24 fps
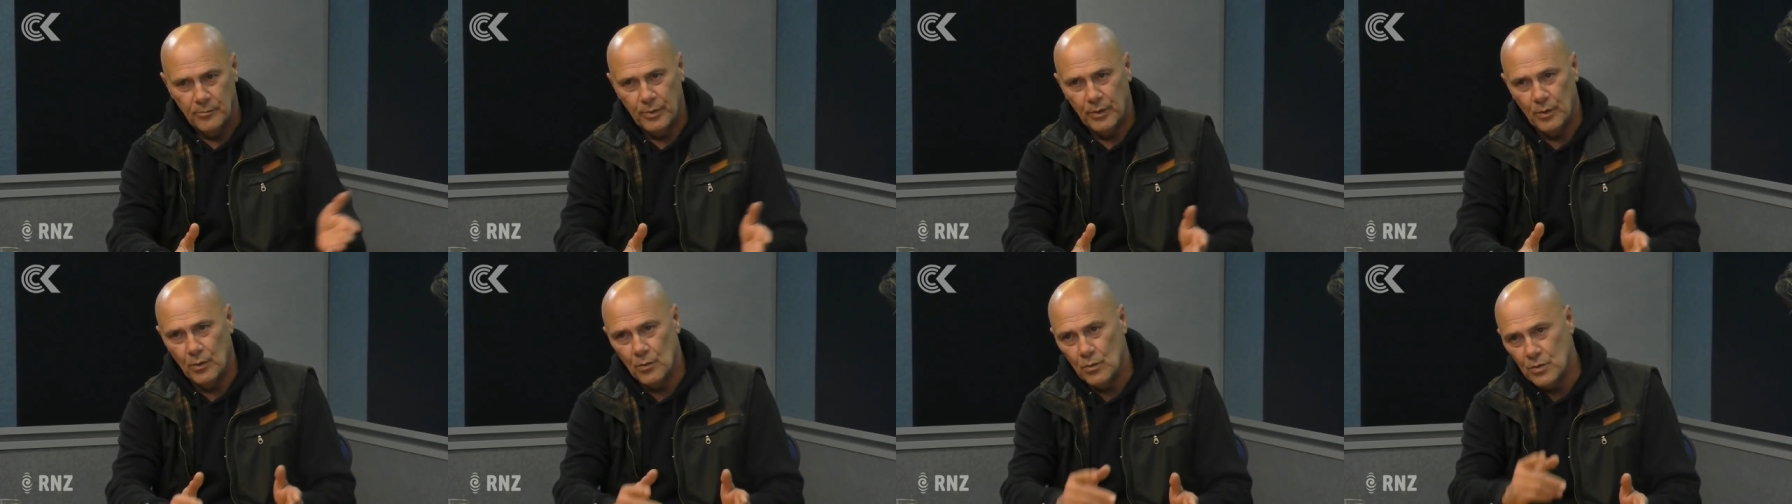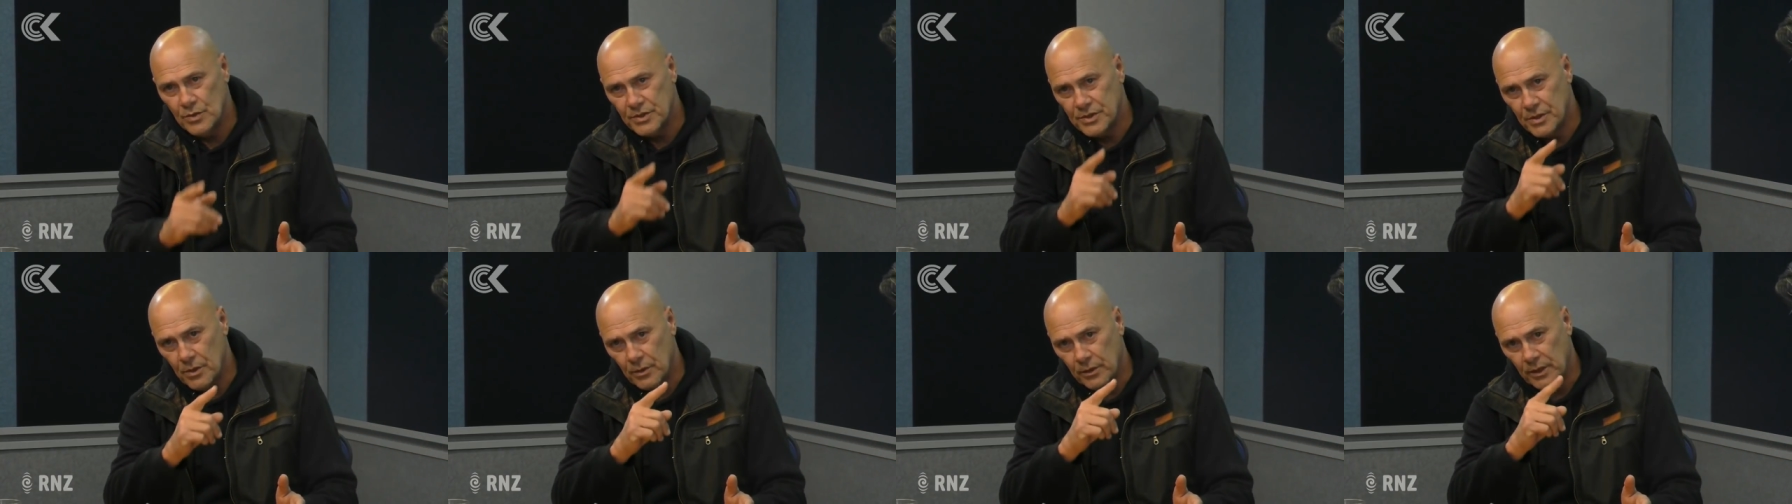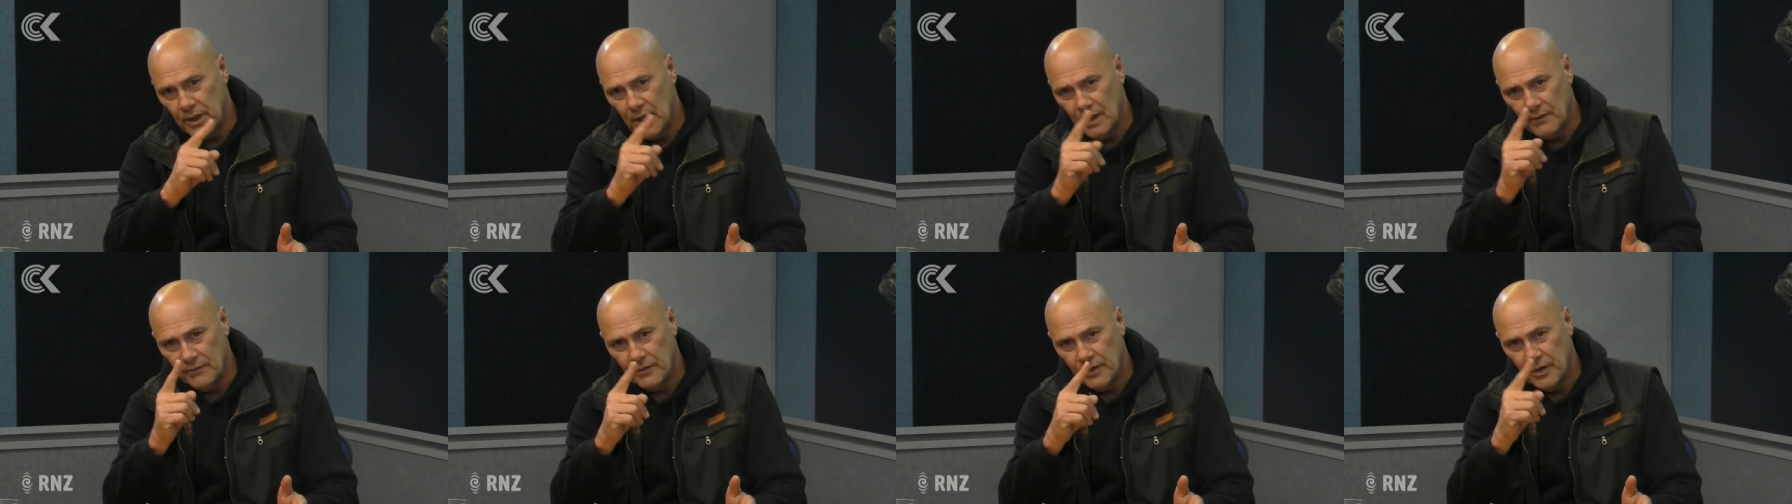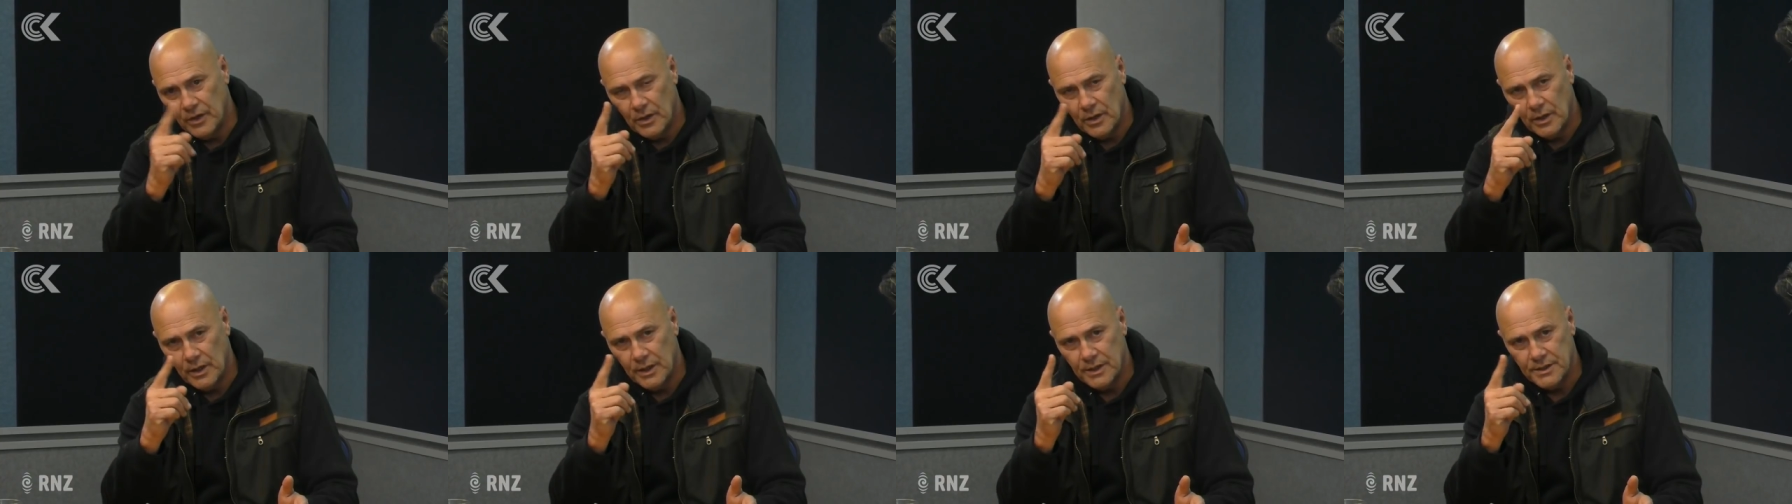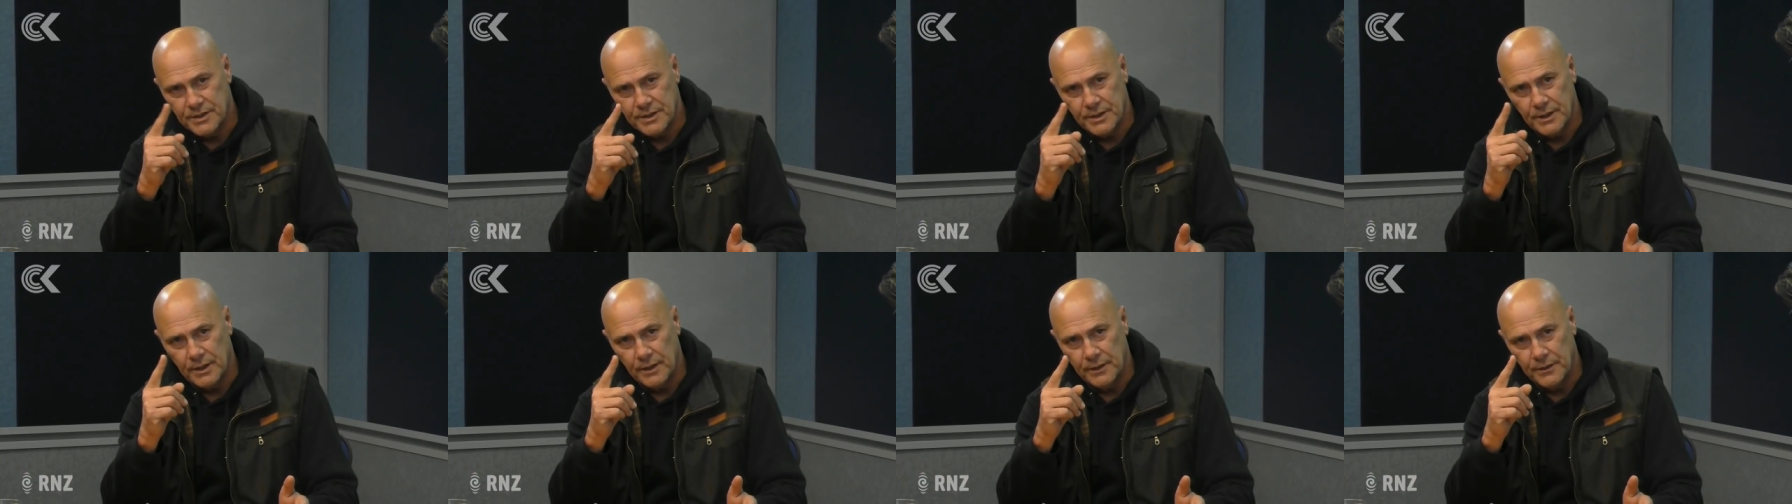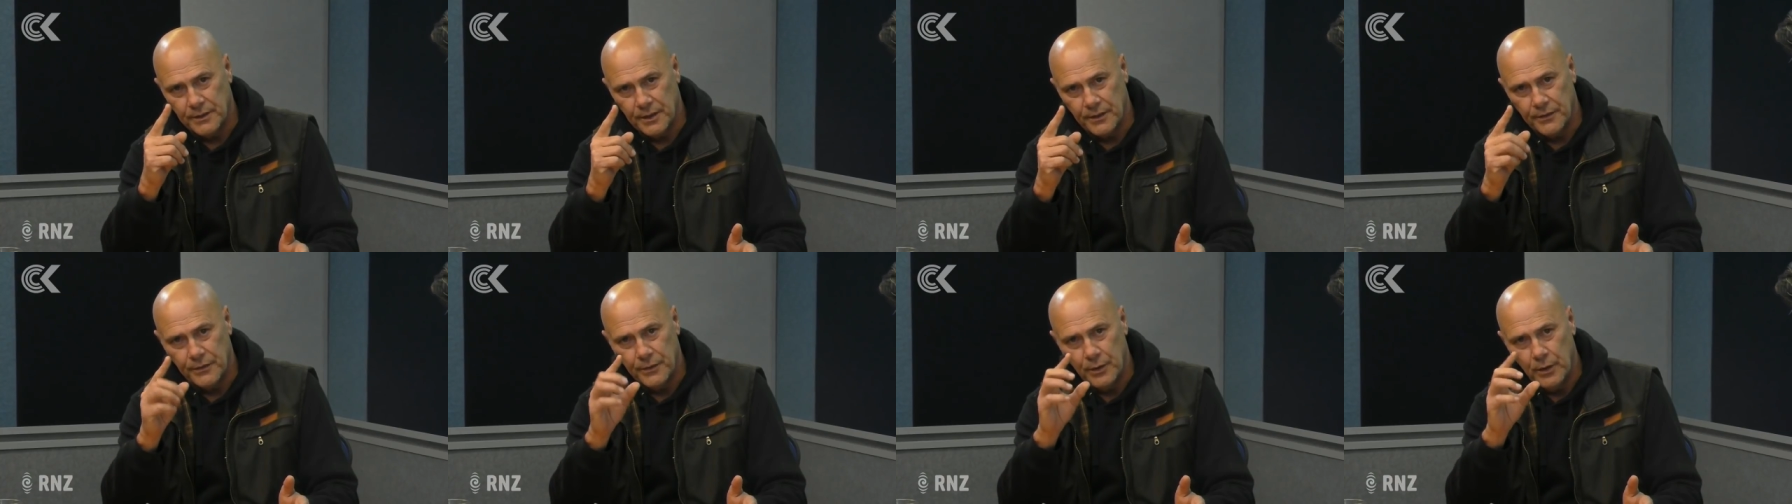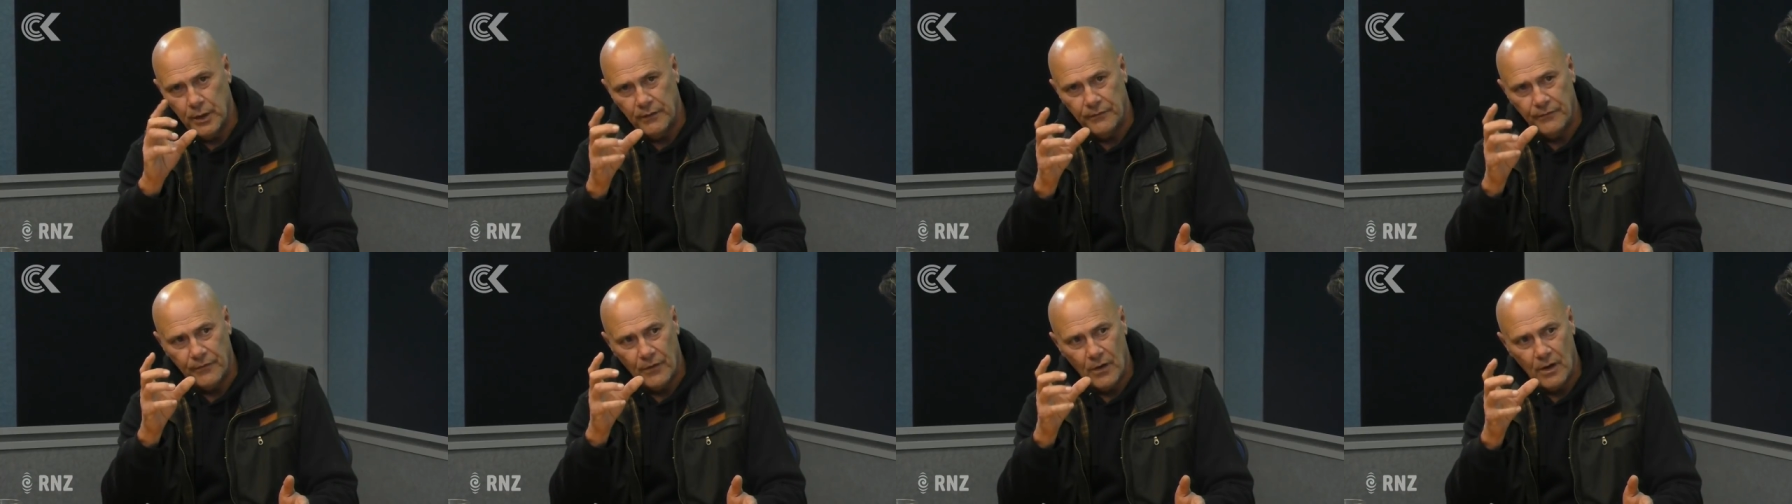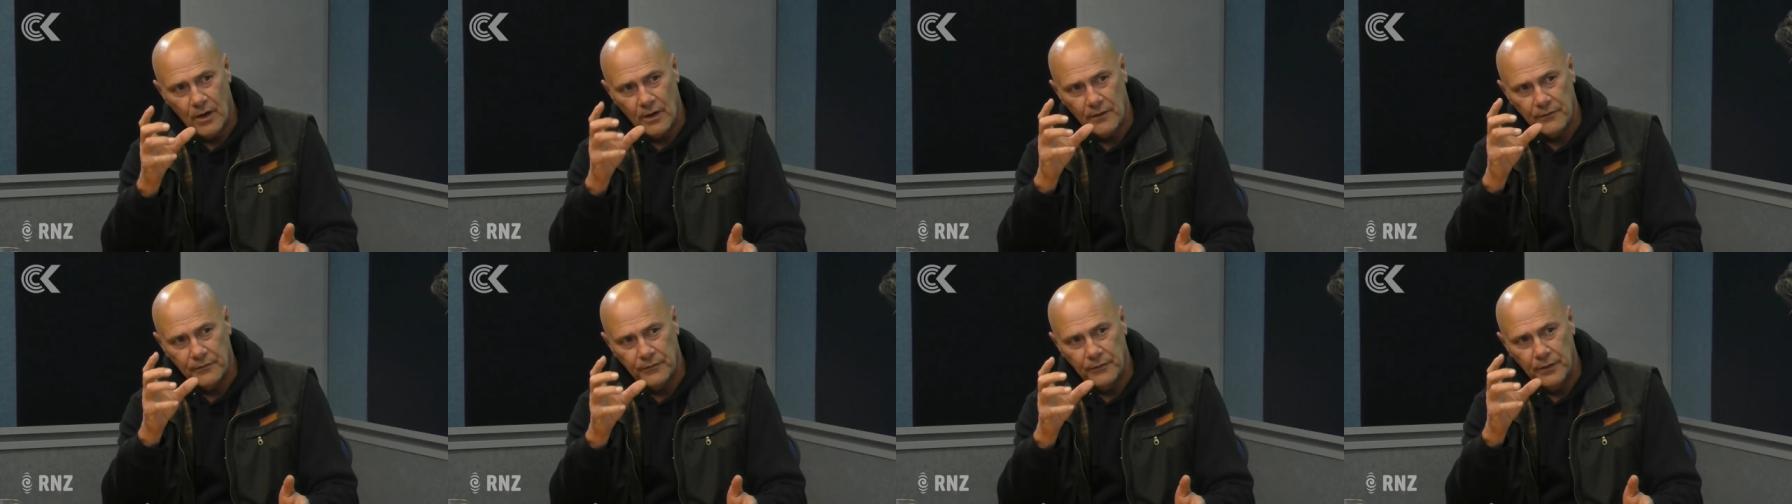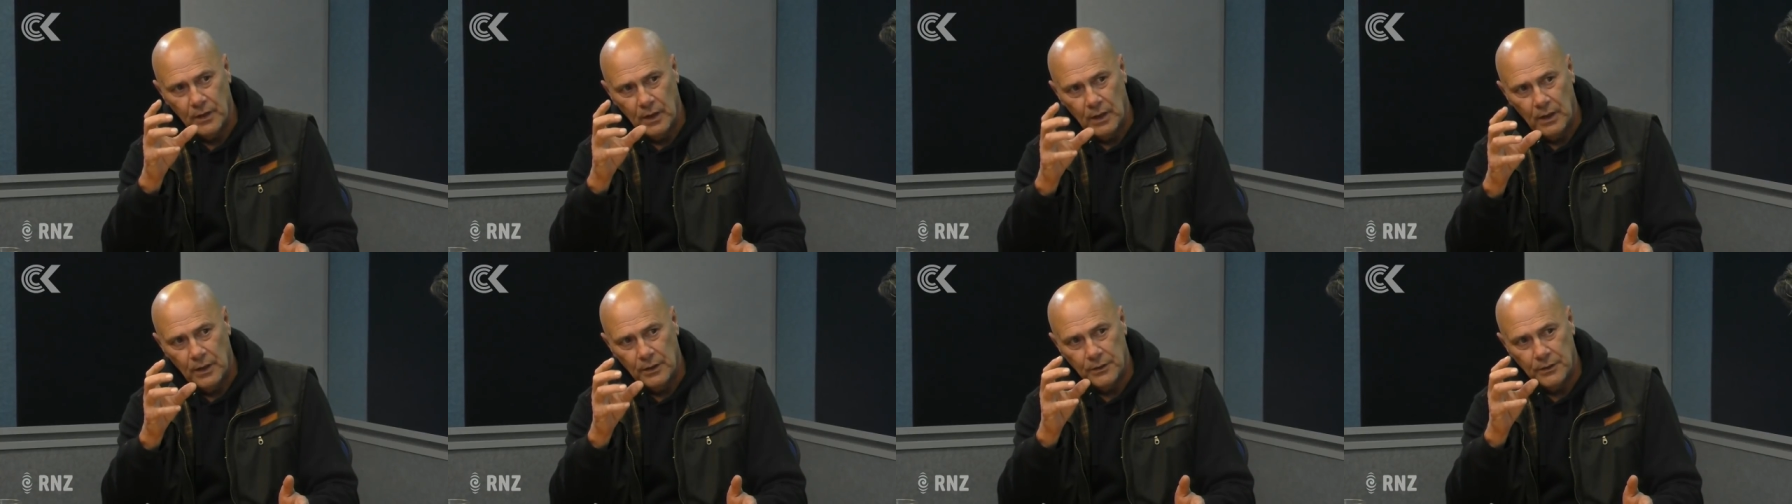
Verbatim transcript: but also galvanise the, the 35